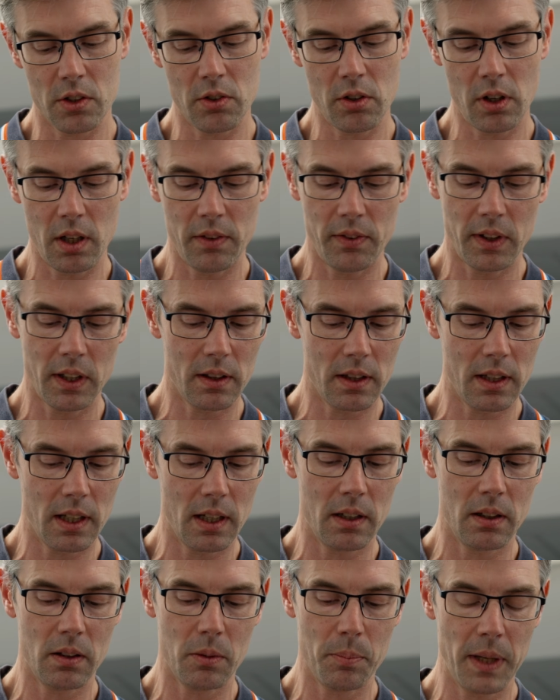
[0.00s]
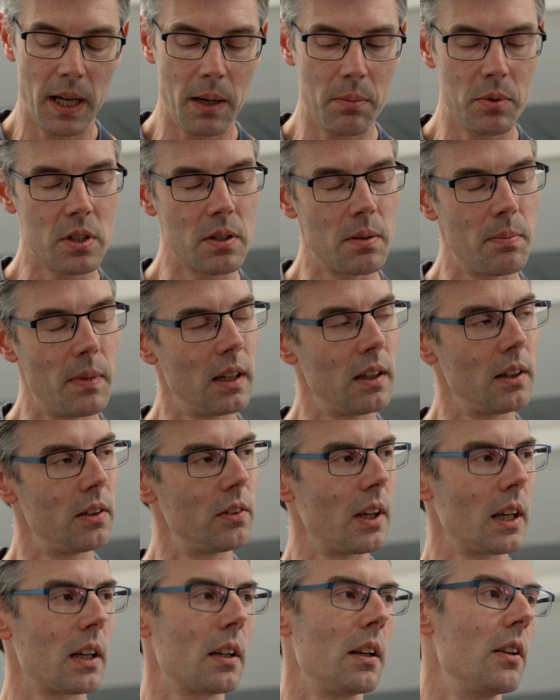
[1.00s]
are driving, they'll be able to make
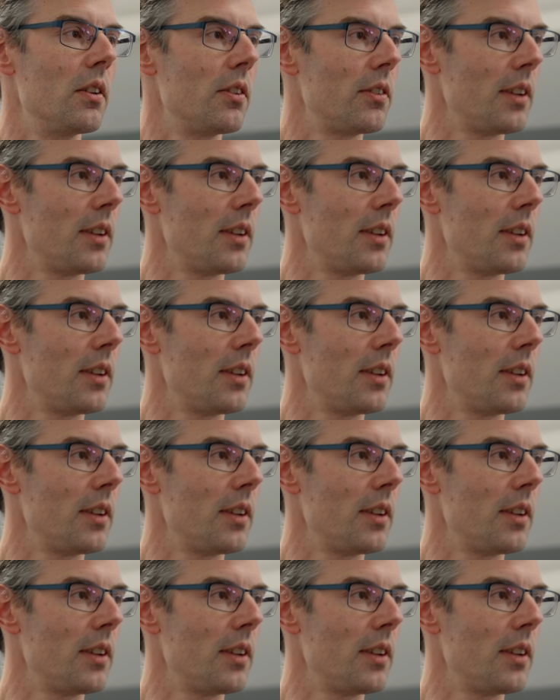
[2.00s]
exactly the